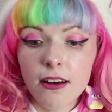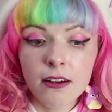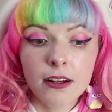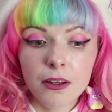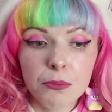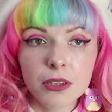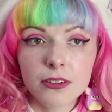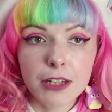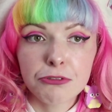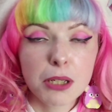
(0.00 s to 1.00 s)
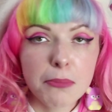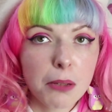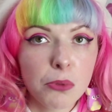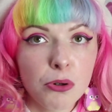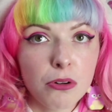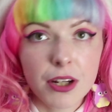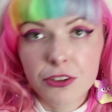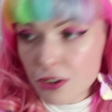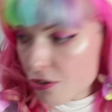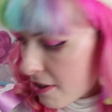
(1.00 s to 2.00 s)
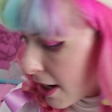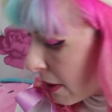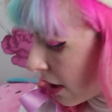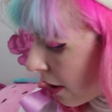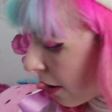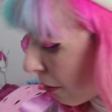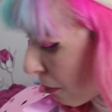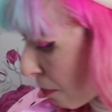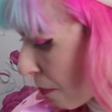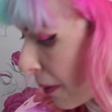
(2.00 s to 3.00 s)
I will definitely make more. And you just let me know.